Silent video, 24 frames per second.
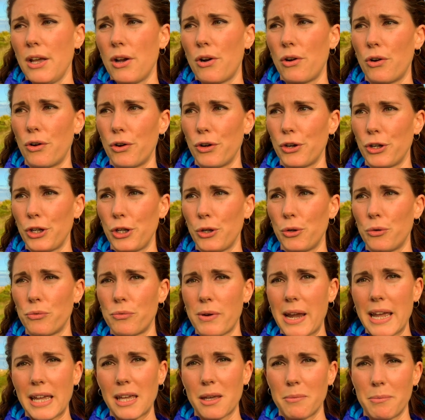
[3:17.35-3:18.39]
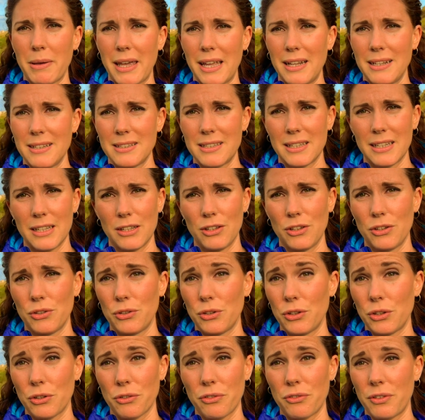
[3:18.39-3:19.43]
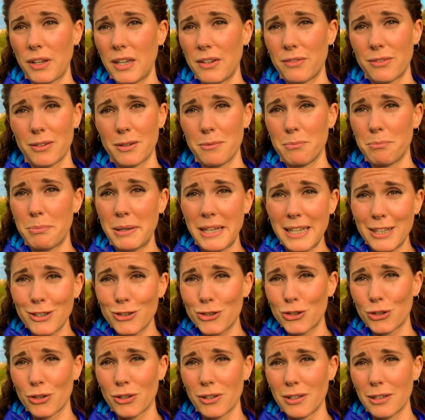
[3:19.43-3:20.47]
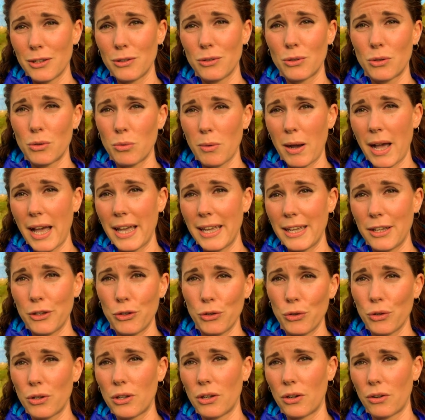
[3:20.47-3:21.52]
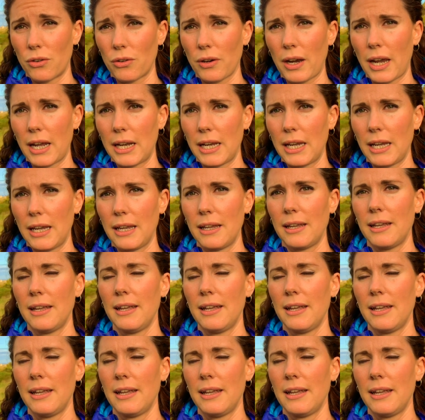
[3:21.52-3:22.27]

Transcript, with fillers: or you know recommending you know your favorite beach or little quiet nook and cranny